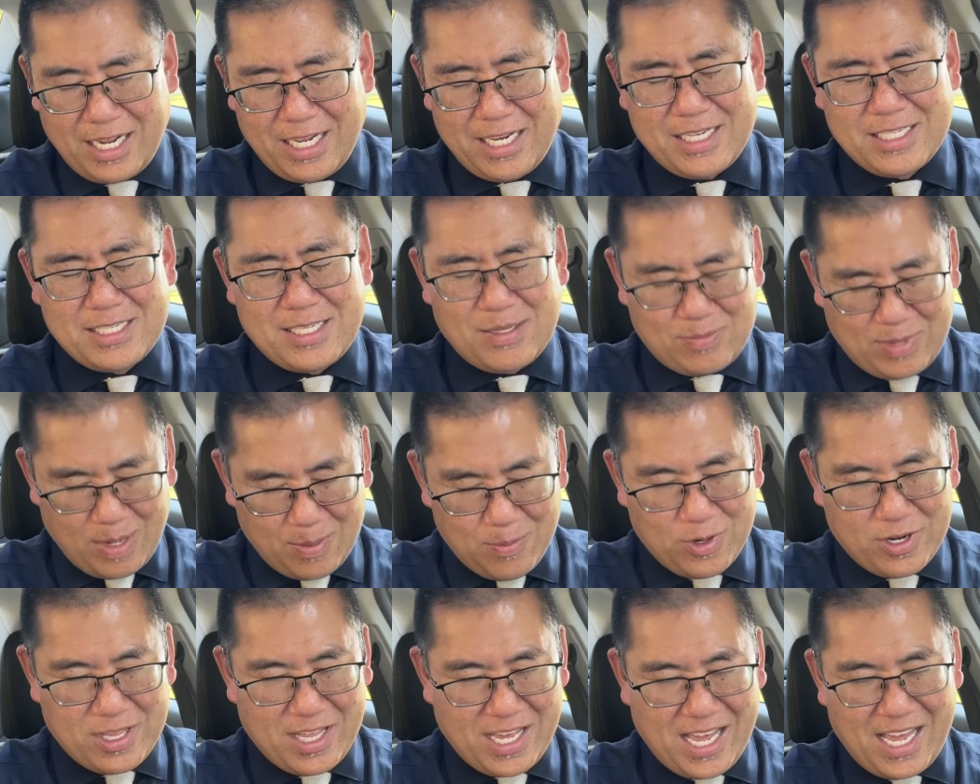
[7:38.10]

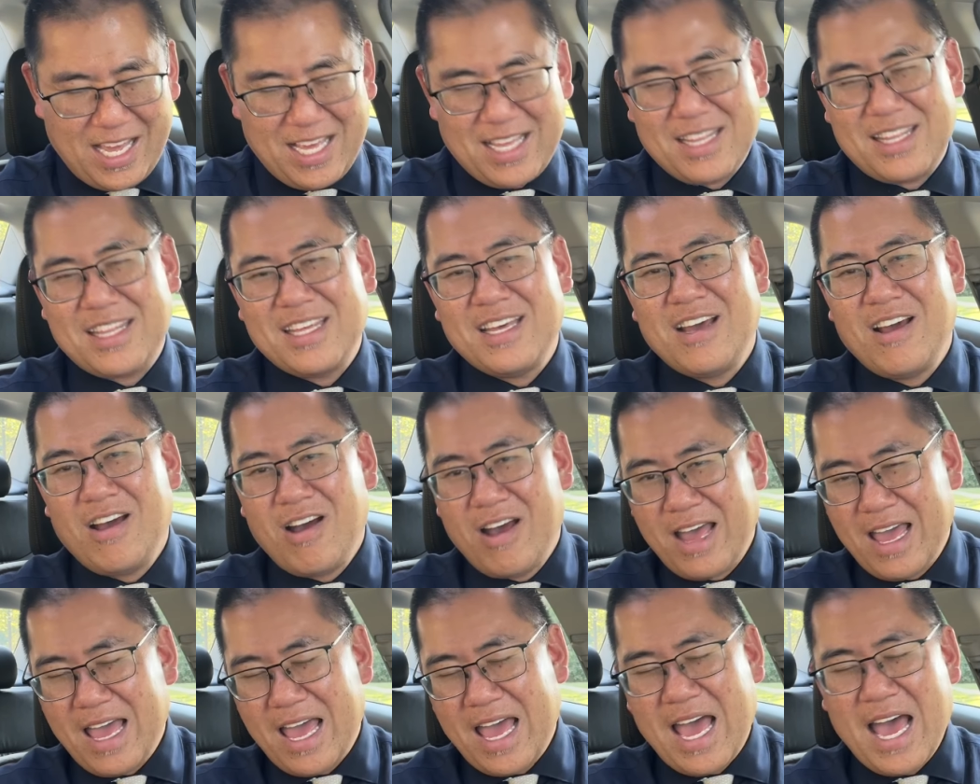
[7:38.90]
September the 8th,
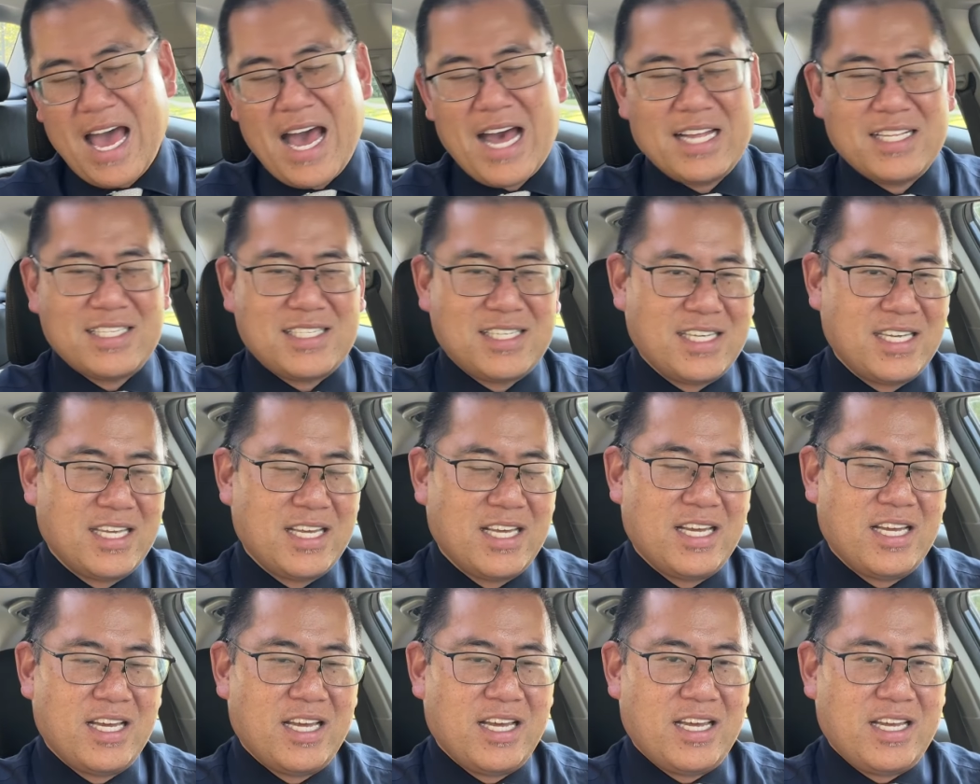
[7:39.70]
at
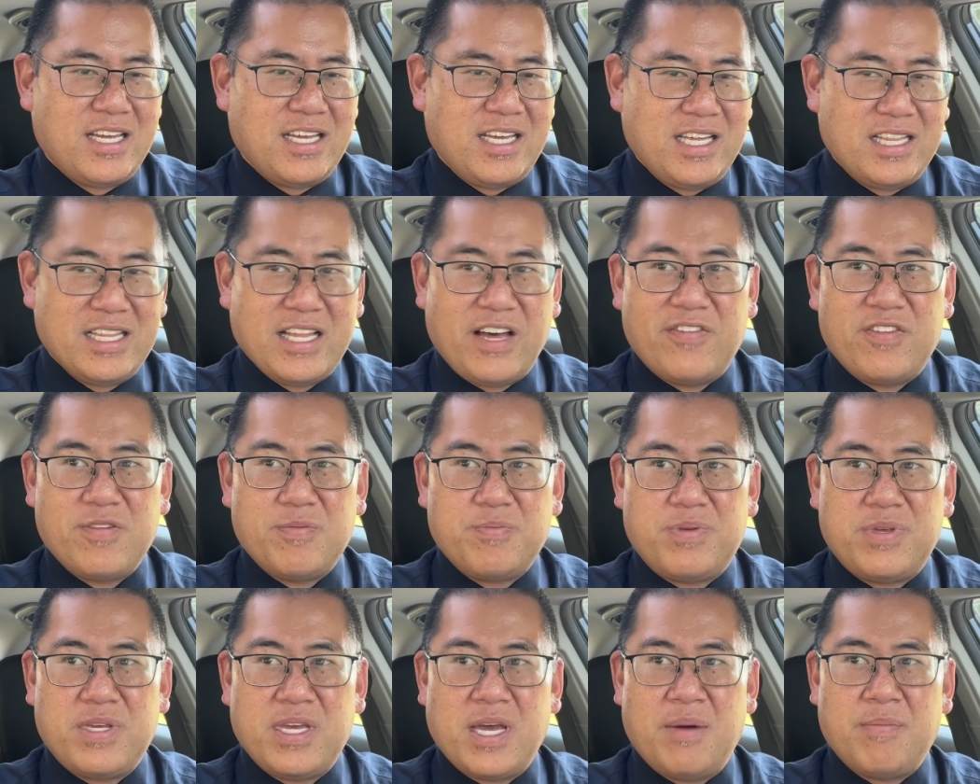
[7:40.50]

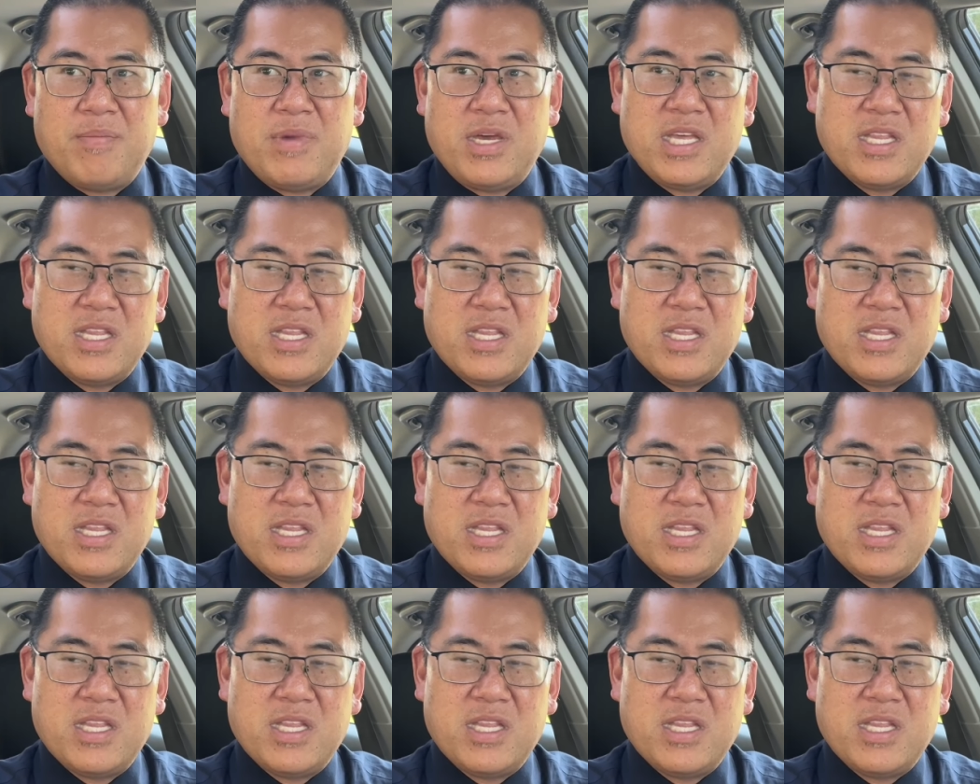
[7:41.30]
11 p.m.